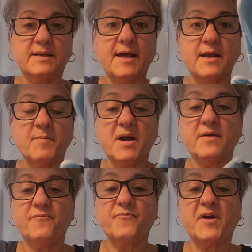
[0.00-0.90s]
take my
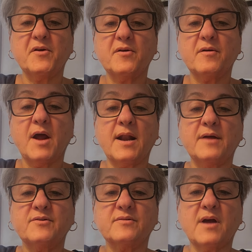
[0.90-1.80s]
finger and I
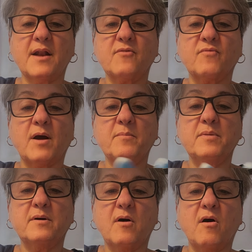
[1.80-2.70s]
just kind of rub
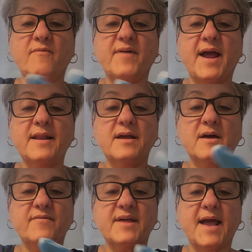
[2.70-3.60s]
off any
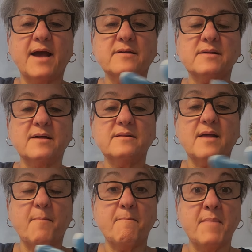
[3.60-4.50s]
of the excess
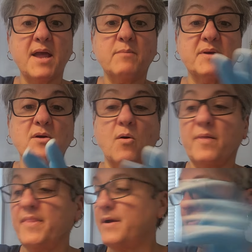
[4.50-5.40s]
that may be
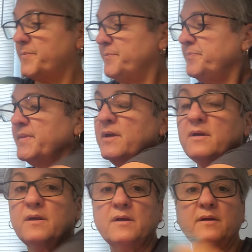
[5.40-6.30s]
on there.
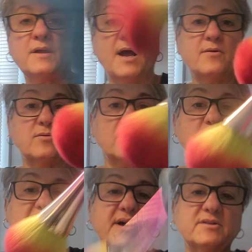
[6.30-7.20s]
Get your little
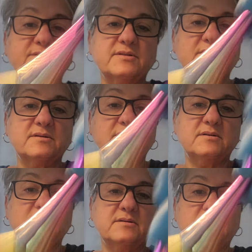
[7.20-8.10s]
brush,
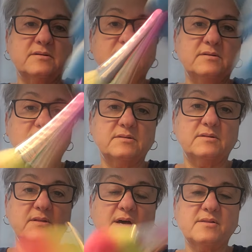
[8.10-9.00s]

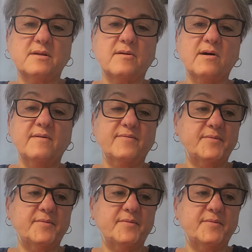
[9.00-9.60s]
dust it off.